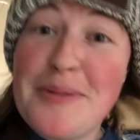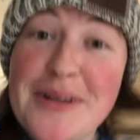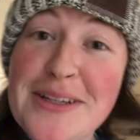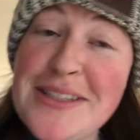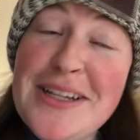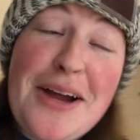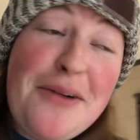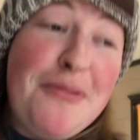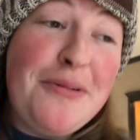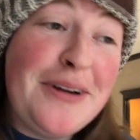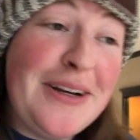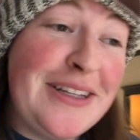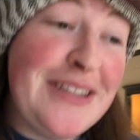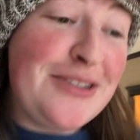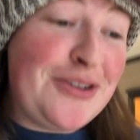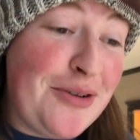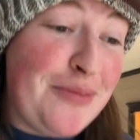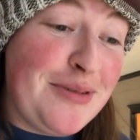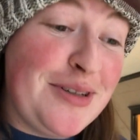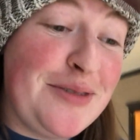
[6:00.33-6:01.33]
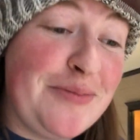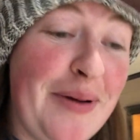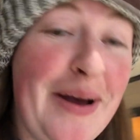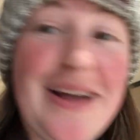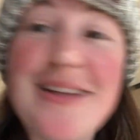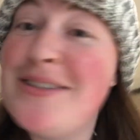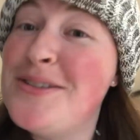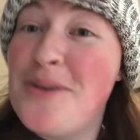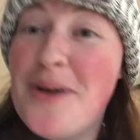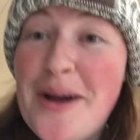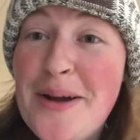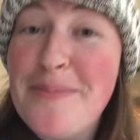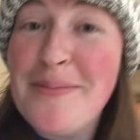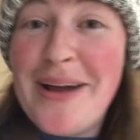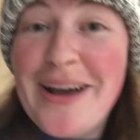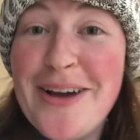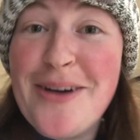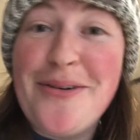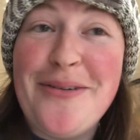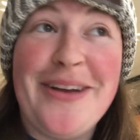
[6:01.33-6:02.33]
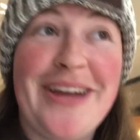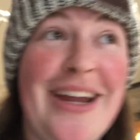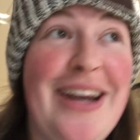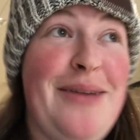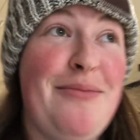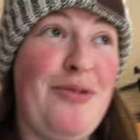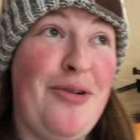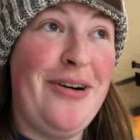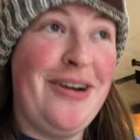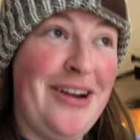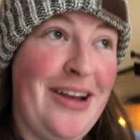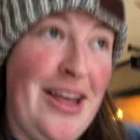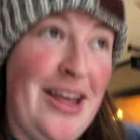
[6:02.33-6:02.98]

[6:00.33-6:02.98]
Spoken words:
but it's not in its normal spot, so I'm not going anymore.